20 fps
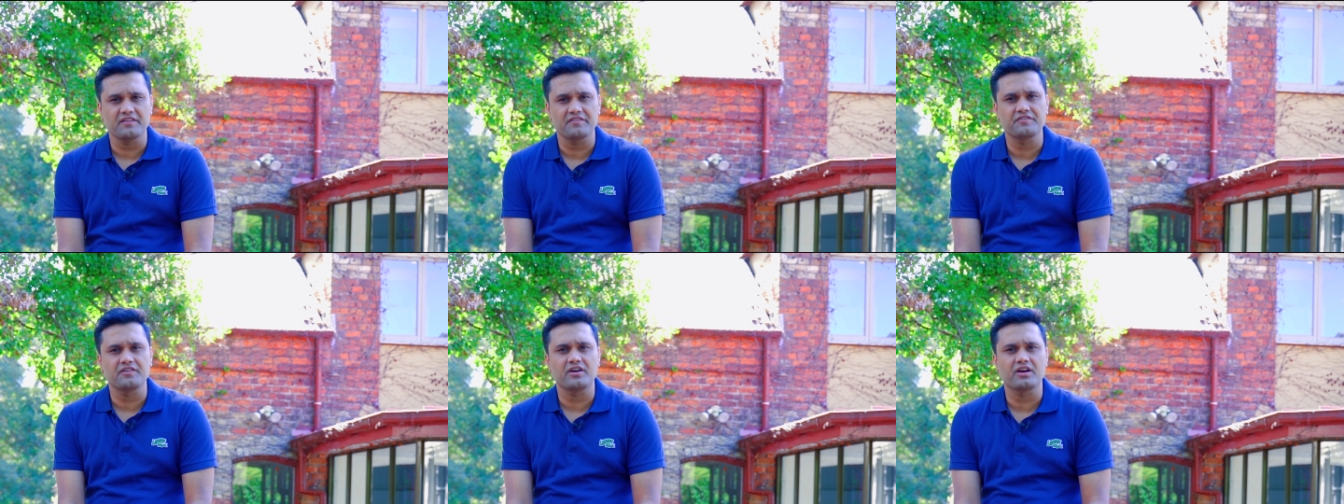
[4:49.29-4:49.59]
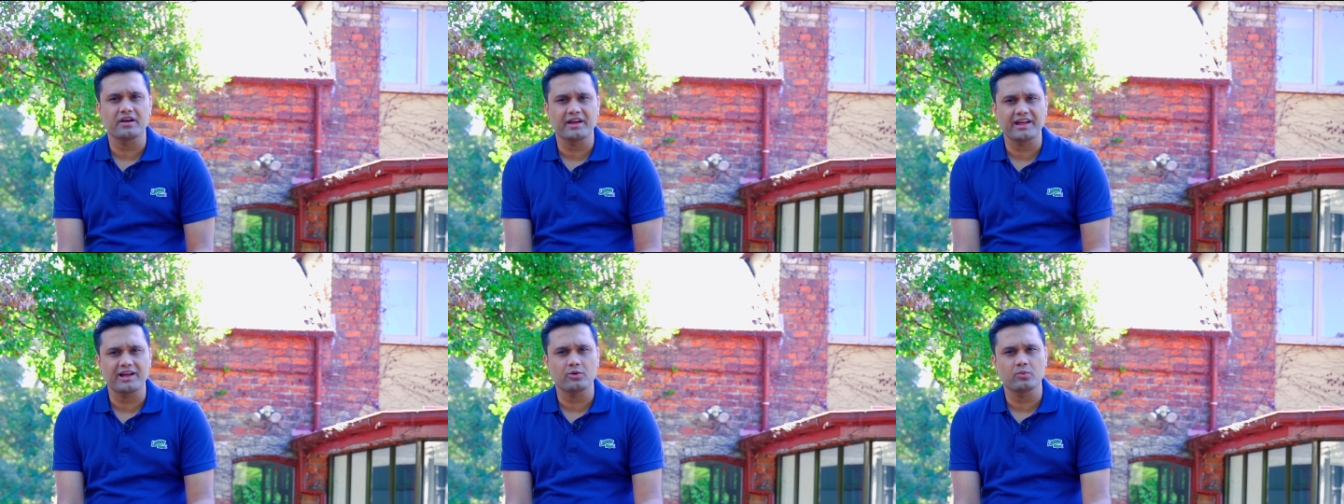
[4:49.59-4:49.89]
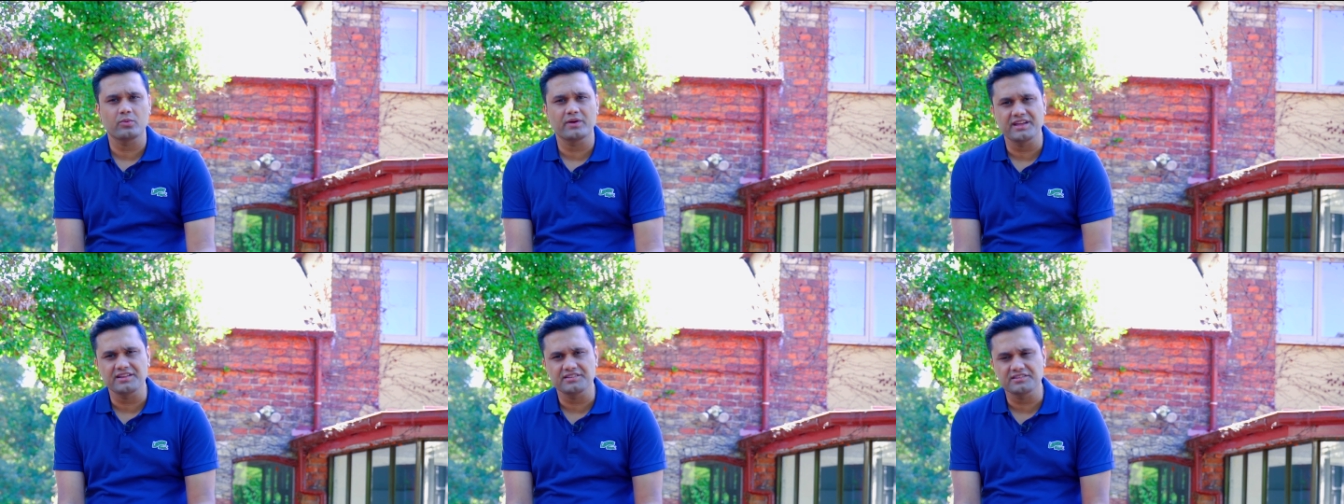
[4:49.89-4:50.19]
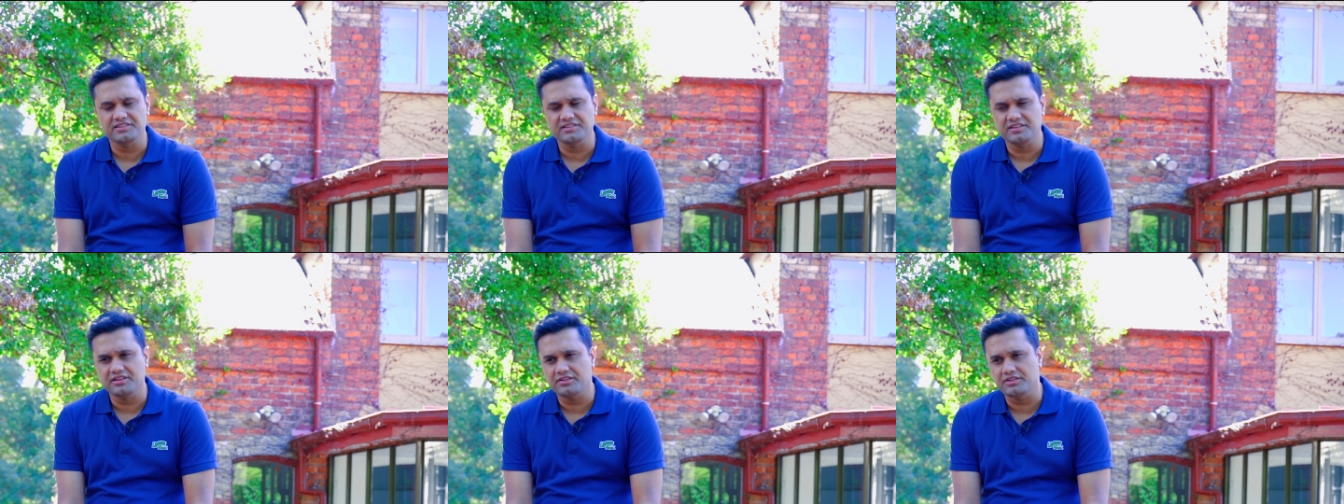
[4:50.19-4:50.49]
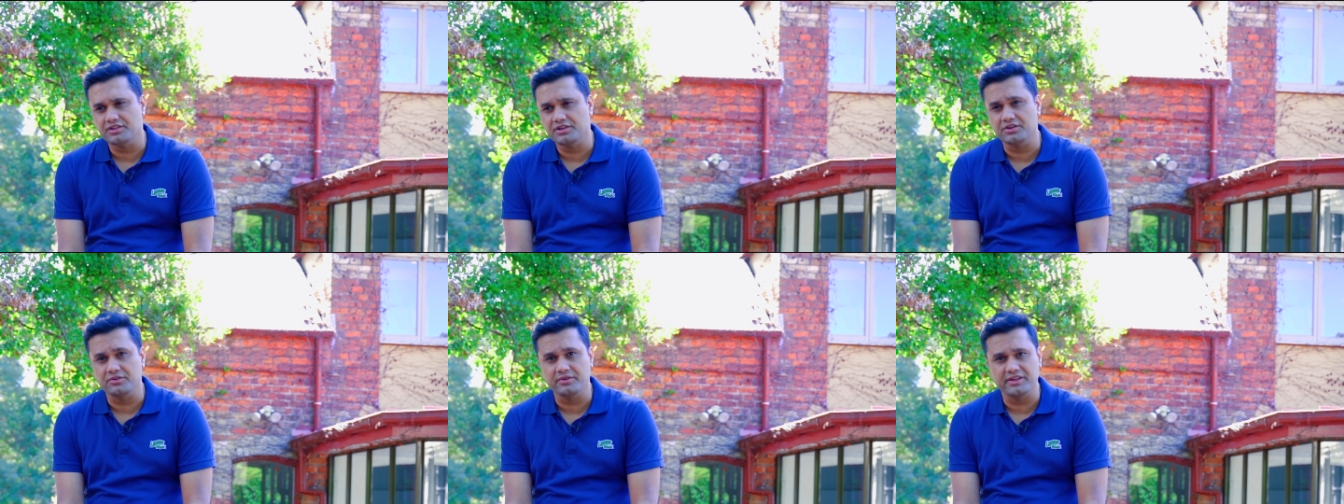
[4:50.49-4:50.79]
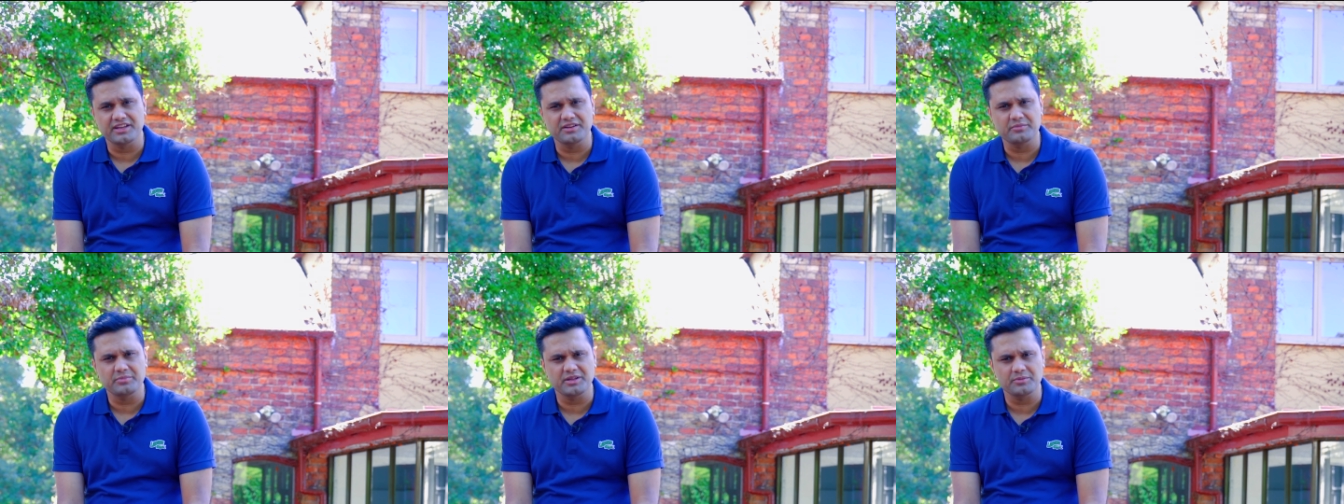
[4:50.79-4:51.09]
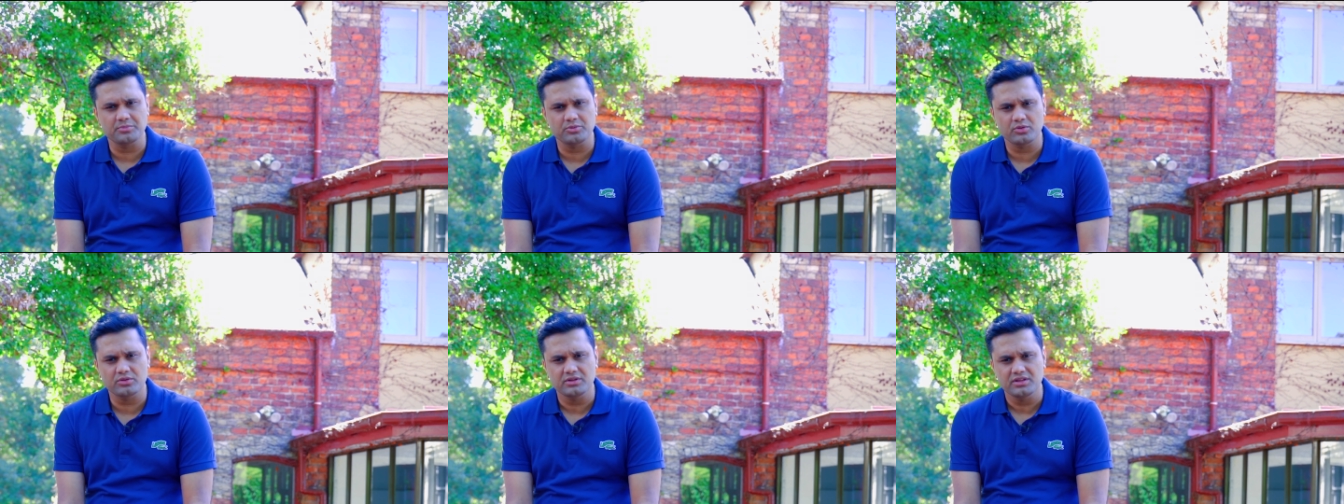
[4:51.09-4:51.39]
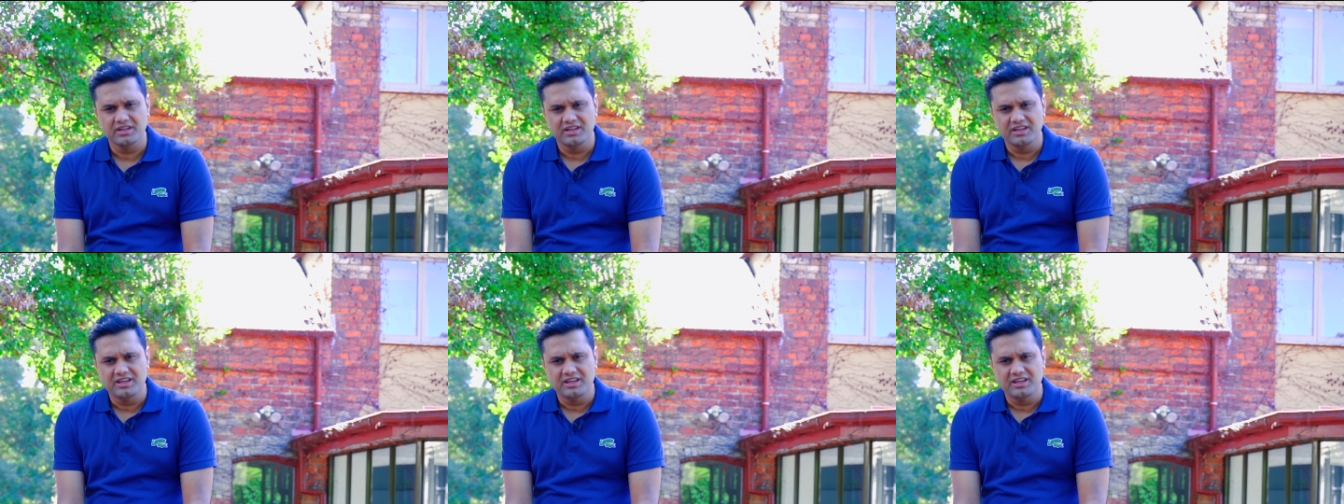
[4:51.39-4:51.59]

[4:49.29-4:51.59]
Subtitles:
far outweighs the Korean people.